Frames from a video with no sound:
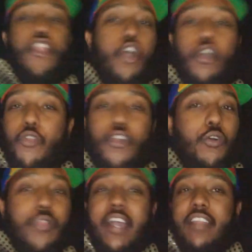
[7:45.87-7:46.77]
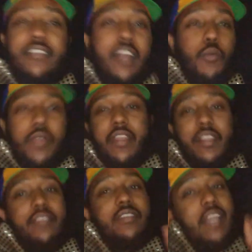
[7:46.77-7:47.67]
no, that is not what it
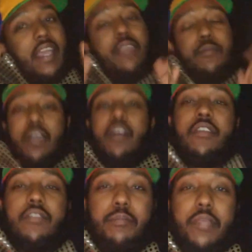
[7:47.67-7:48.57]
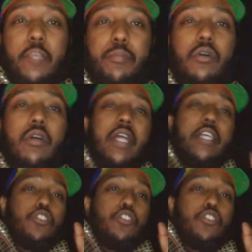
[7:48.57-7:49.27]
is like, my awesome people.